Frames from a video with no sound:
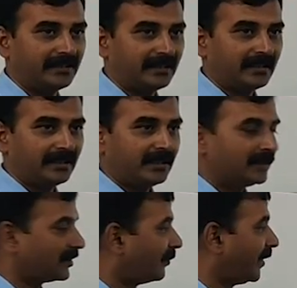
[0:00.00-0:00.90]
So
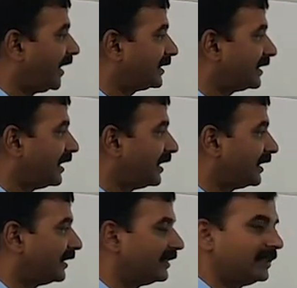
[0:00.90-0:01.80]
based on
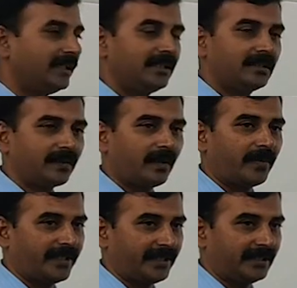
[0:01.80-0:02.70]
these
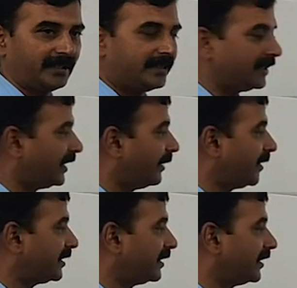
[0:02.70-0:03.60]
properties, it is a
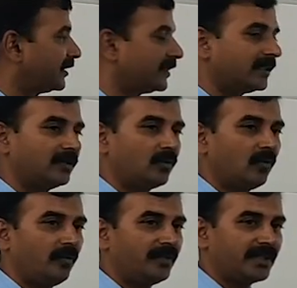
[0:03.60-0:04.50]
dimensionless group which
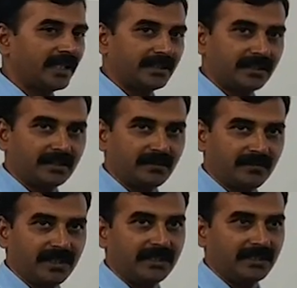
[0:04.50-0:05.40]
consists of these
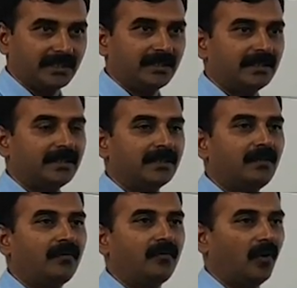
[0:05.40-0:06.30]

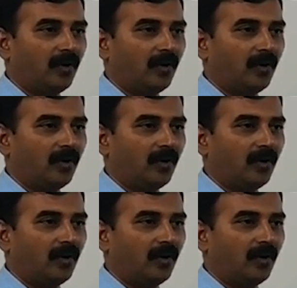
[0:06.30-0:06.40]
four.